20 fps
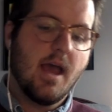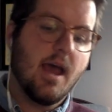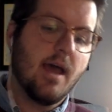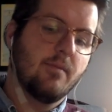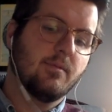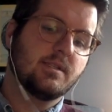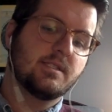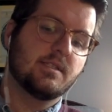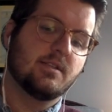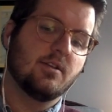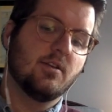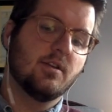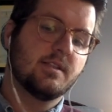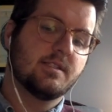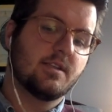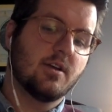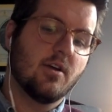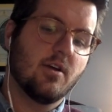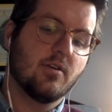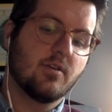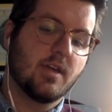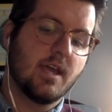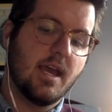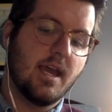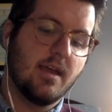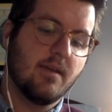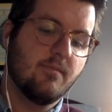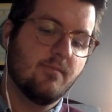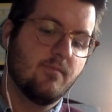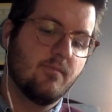Emma's students are
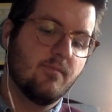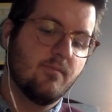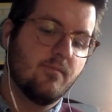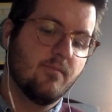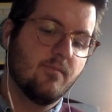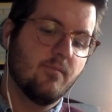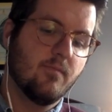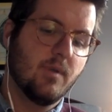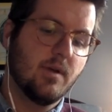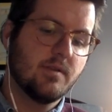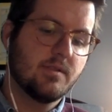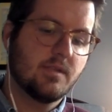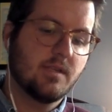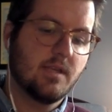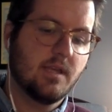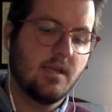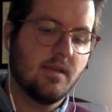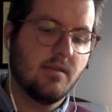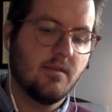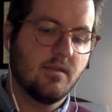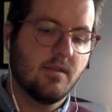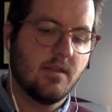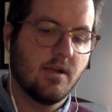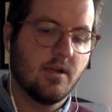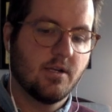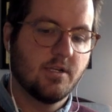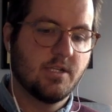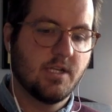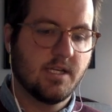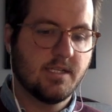okay. Mostly,
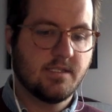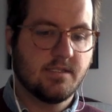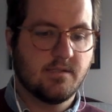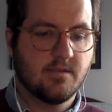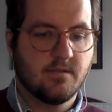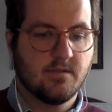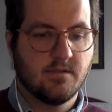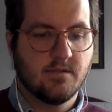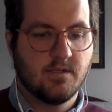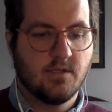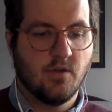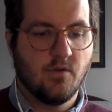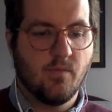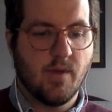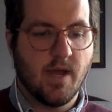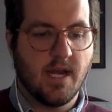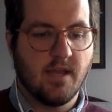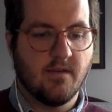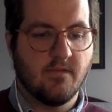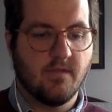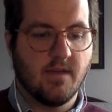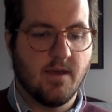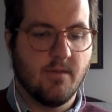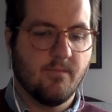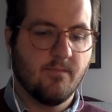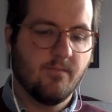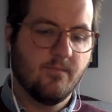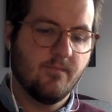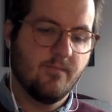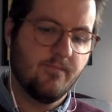there are just too many of
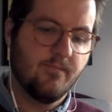them.